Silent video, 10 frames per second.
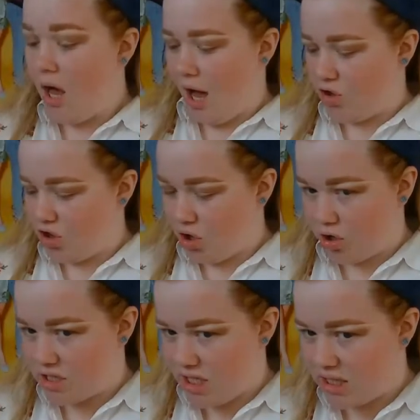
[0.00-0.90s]
I just
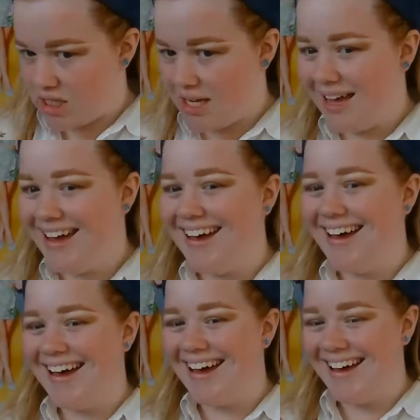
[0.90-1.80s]
locked it.
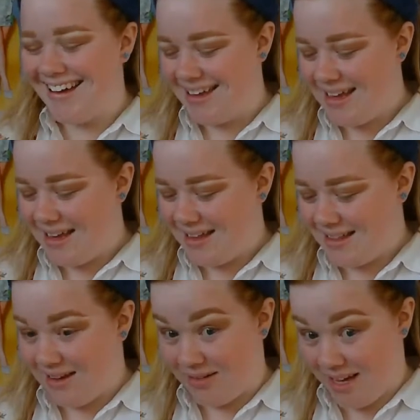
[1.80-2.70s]

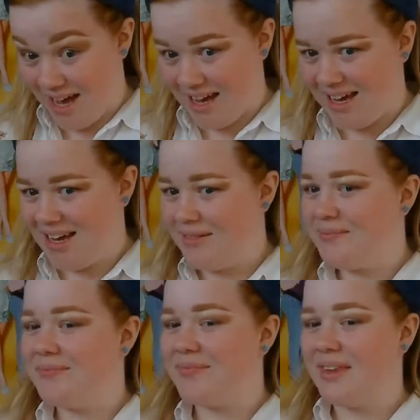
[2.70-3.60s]
Okay,
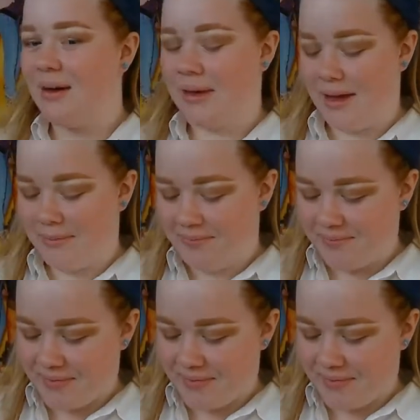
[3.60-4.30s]
there we go.